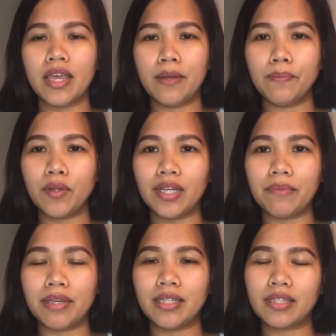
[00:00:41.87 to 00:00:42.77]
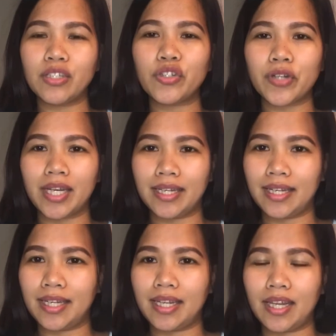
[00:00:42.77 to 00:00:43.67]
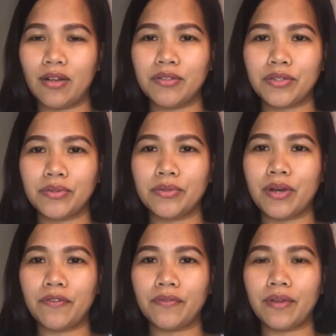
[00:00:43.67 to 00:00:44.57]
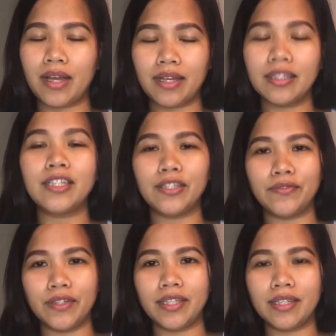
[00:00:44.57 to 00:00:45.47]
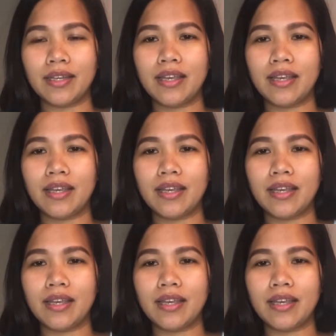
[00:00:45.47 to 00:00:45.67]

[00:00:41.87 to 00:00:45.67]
employment and training, and also of the living.